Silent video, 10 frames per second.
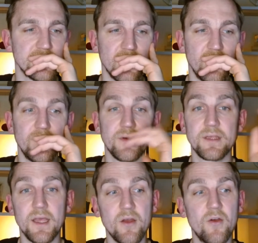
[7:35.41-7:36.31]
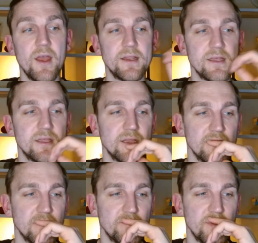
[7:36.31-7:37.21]
So we were saying, okay, this
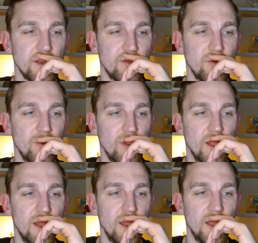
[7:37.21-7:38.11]
is pretty cool.